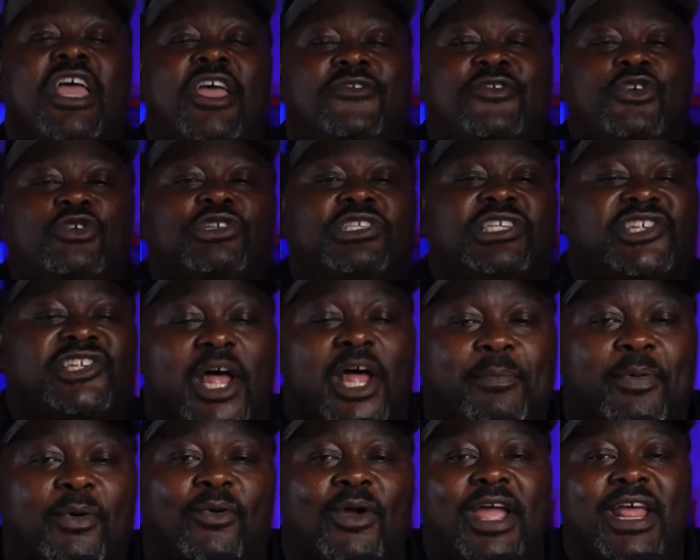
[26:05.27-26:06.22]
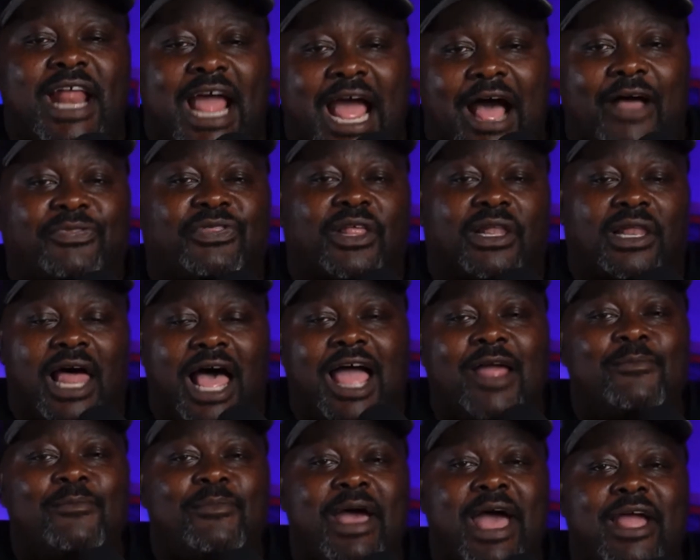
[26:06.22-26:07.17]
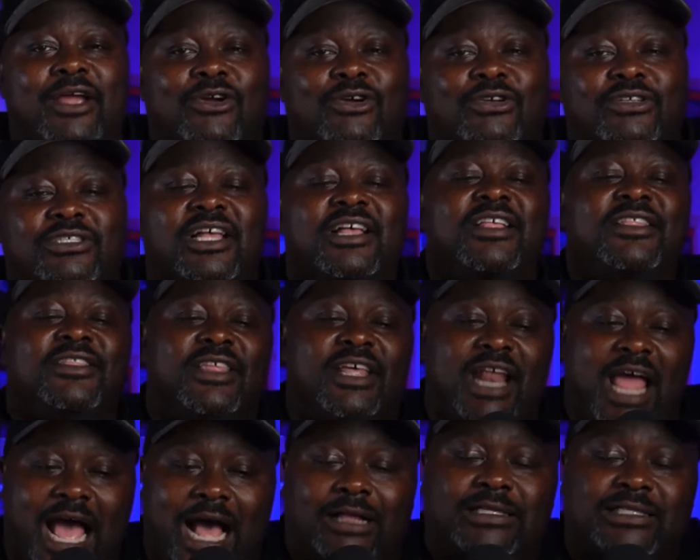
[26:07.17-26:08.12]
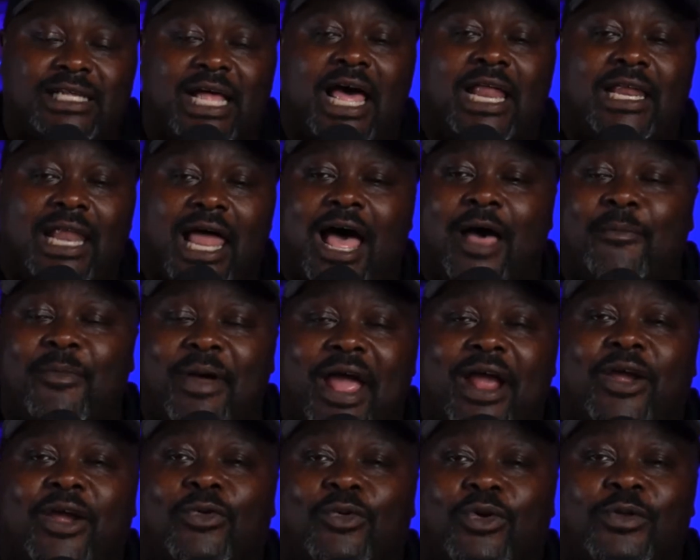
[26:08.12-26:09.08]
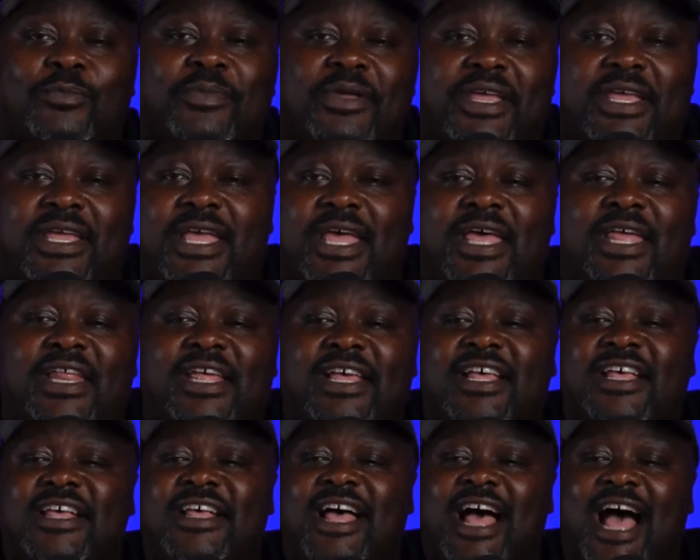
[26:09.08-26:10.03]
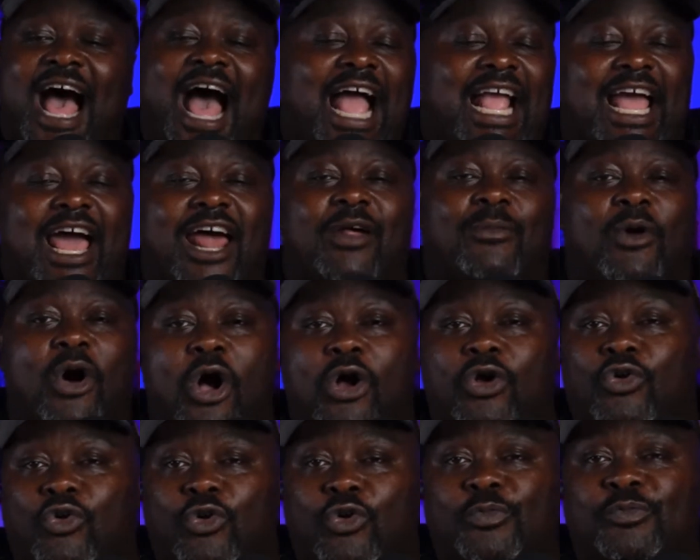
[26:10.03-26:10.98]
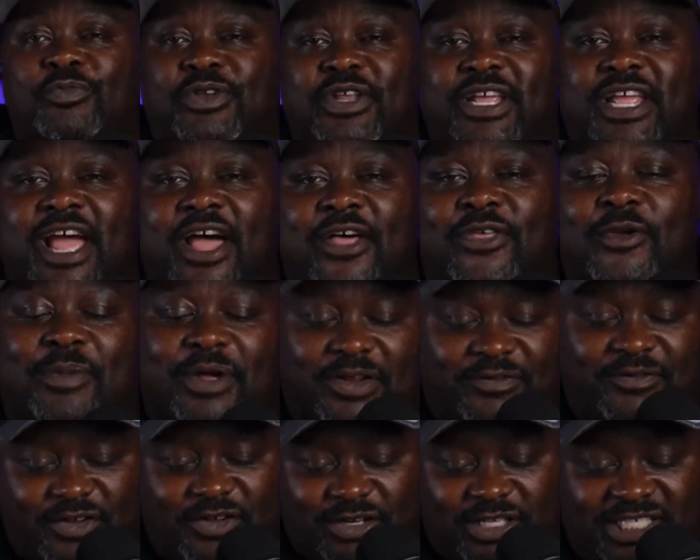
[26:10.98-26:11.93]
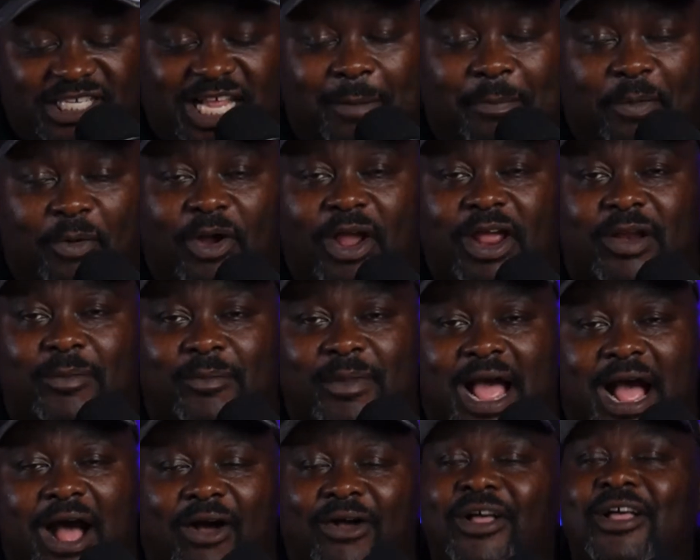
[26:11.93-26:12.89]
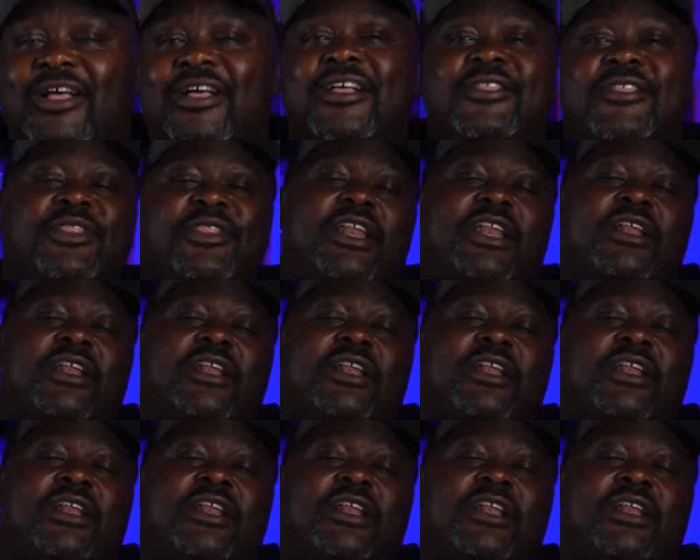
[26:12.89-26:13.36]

you separate out the linebackers, then outside linebacker would be it. I got them all grouped together, but if you separate them out, then